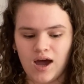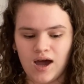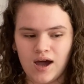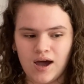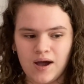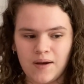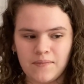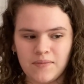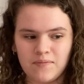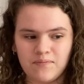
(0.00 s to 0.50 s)

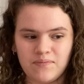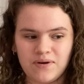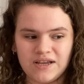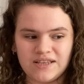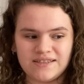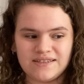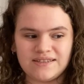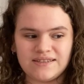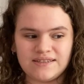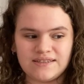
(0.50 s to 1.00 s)

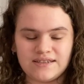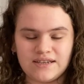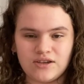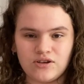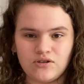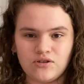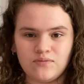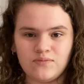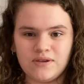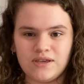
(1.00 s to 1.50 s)
but
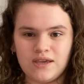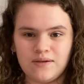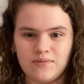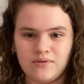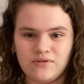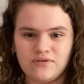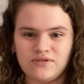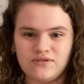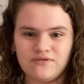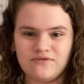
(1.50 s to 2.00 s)
still be
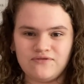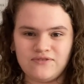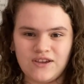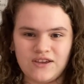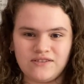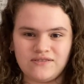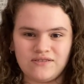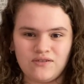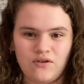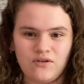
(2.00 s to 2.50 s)
able to
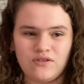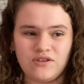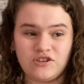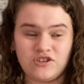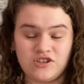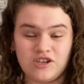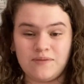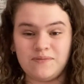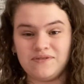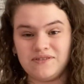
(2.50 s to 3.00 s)
fit the
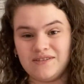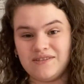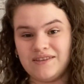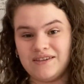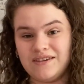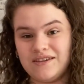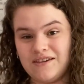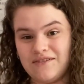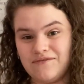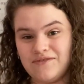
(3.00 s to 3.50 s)
shapes that
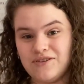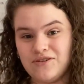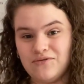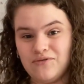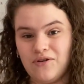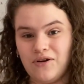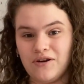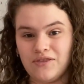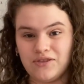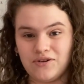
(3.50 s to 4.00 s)
they give
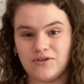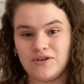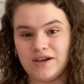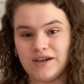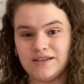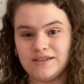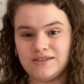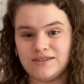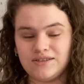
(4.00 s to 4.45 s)
you on the grid.